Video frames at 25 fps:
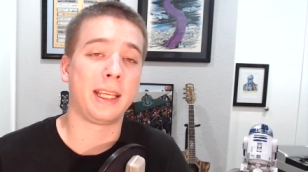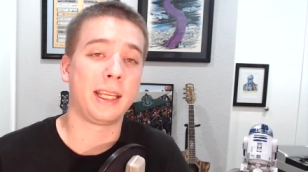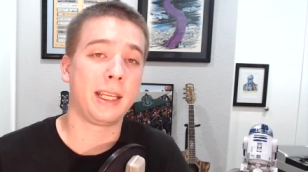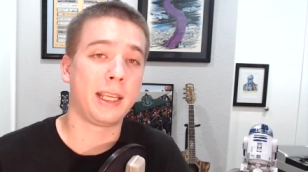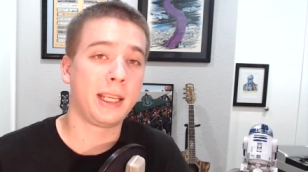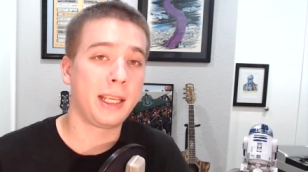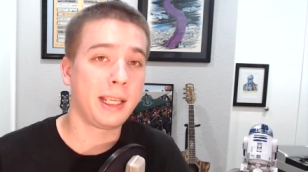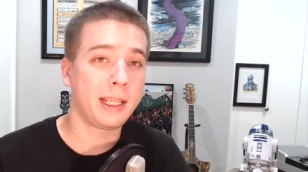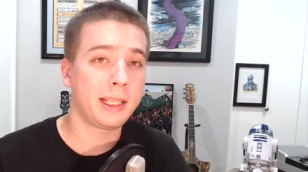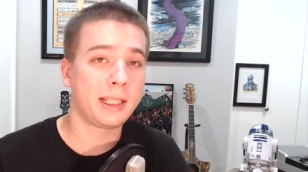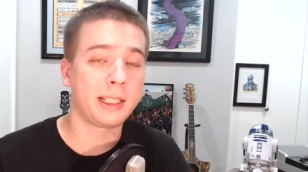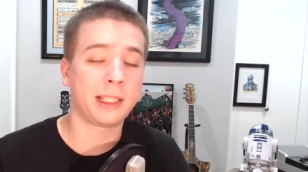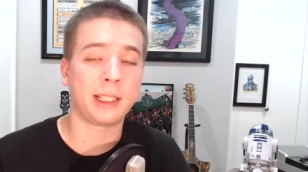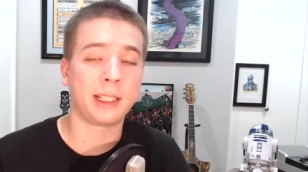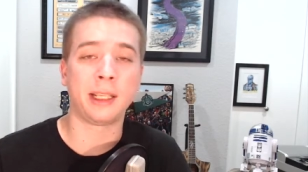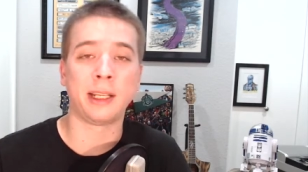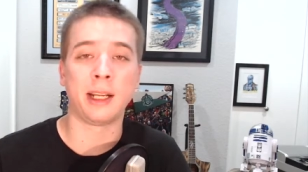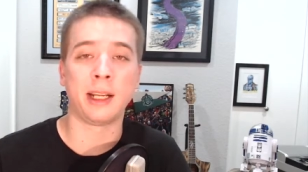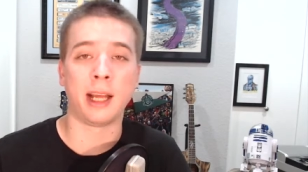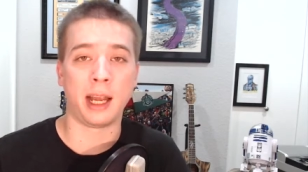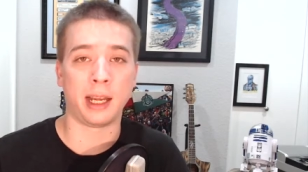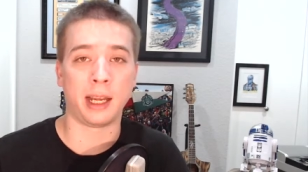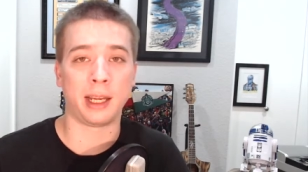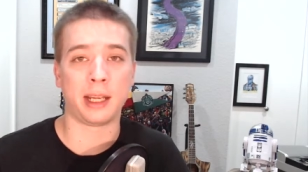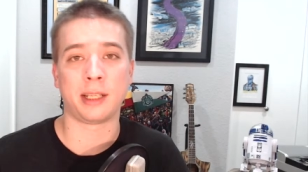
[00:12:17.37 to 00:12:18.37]
easily
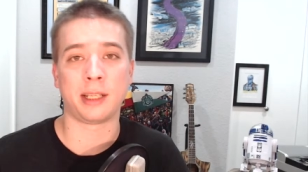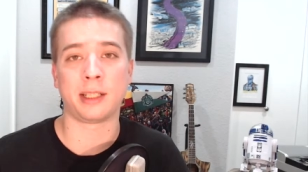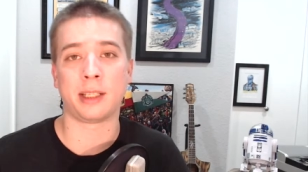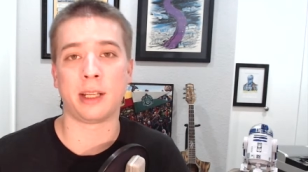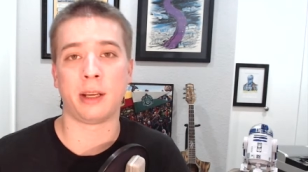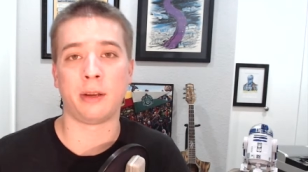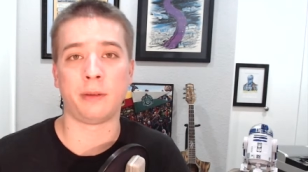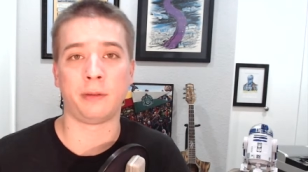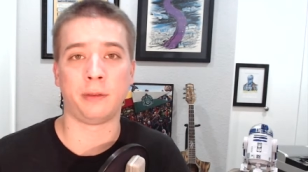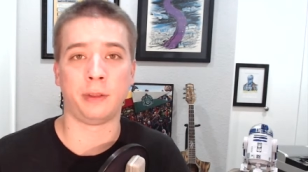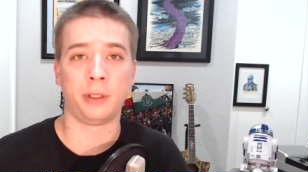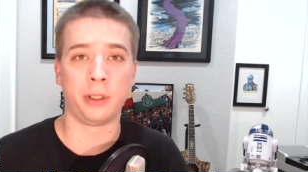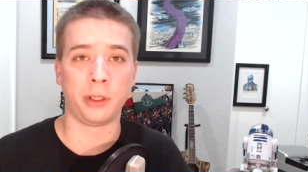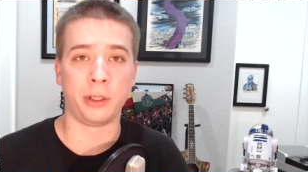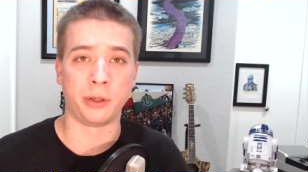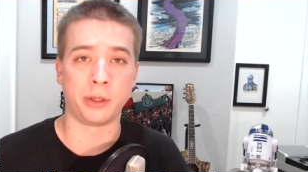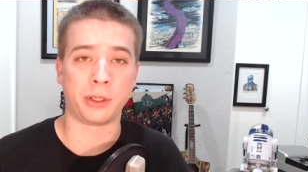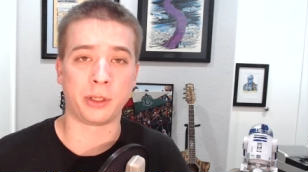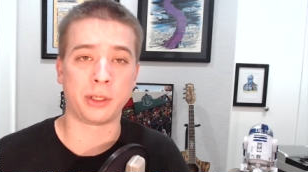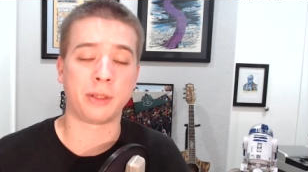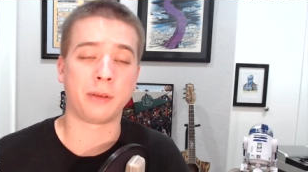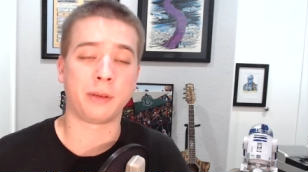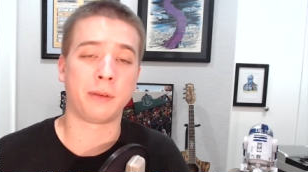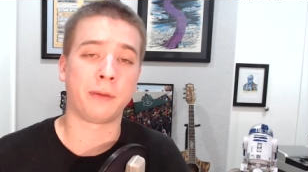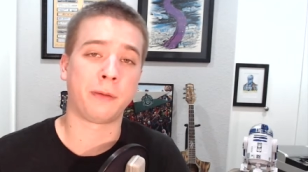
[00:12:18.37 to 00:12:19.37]
knock itself
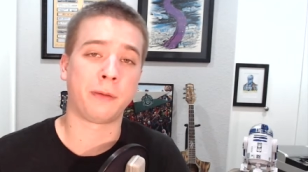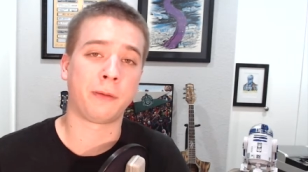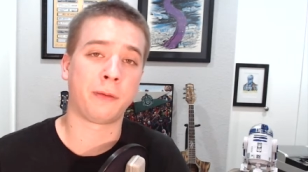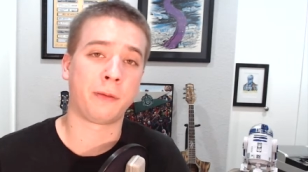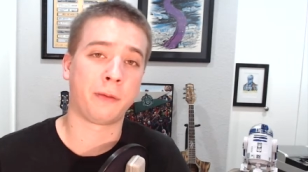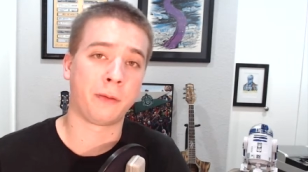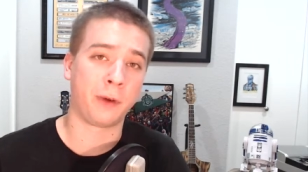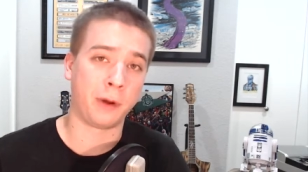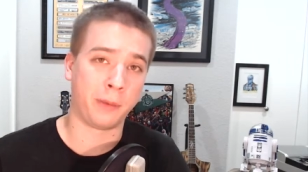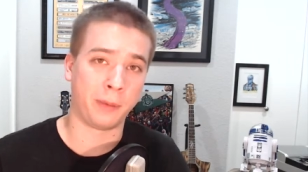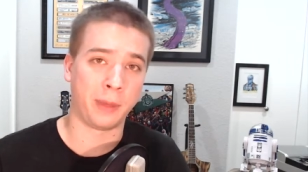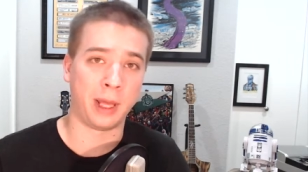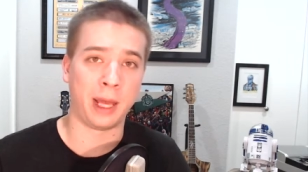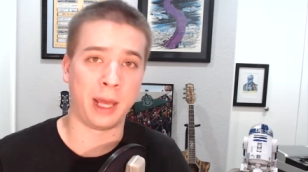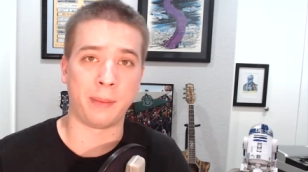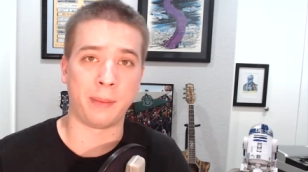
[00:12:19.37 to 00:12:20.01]
loose from that